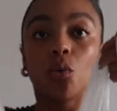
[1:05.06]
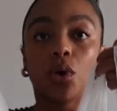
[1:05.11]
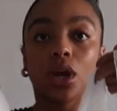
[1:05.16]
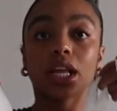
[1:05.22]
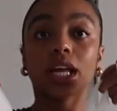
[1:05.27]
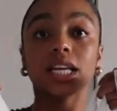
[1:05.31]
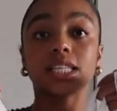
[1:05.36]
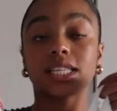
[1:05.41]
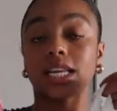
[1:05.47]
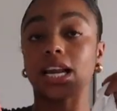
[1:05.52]

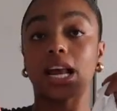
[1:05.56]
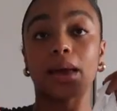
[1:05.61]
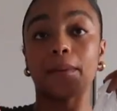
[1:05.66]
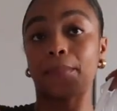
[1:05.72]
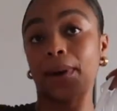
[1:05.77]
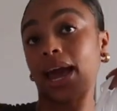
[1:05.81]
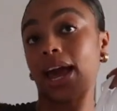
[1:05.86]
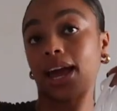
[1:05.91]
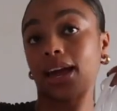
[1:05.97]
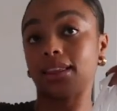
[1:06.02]
really
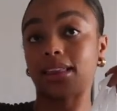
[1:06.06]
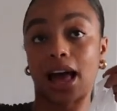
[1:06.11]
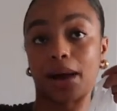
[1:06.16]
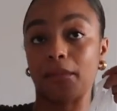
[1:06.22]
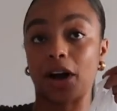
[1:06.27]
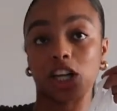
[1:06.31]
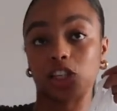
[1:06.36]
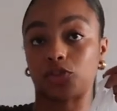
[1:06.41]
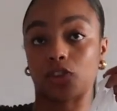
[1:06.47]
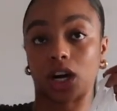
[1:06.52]
didn't pay that
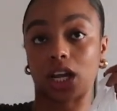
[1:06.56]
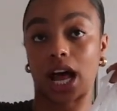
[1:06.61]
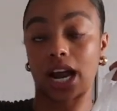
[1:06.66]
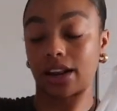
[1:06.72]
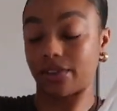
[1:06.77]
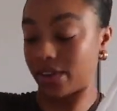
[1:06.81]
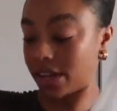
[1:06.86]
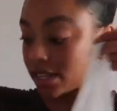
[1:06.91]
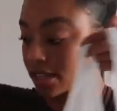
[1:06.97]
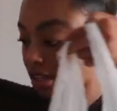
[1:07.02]
much for a lot
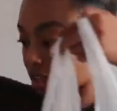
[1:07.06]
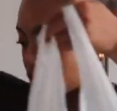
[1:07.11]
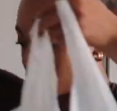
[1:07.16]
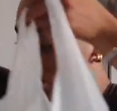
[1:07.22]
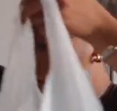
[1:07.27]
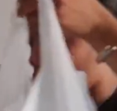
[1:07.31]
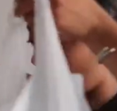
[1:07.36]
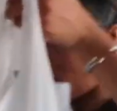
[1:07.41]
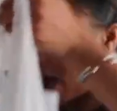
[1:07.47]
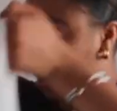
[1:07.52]
of this.
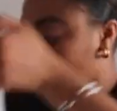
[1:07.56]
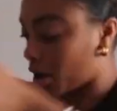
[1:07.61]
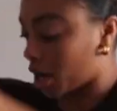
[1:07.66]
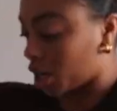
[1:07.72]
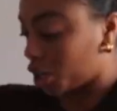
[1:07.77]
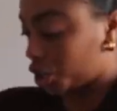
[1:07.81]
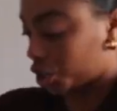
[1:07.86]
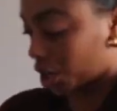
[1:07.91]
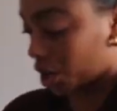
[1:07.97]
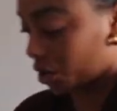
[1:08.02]
So I'm
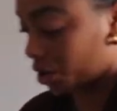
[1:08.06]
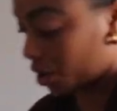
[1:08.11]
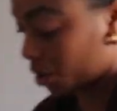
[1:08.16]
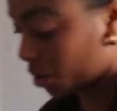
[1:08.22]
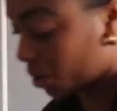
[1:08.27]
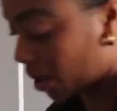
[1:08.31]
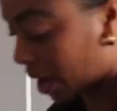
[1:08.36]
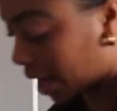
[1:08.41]
gonna show you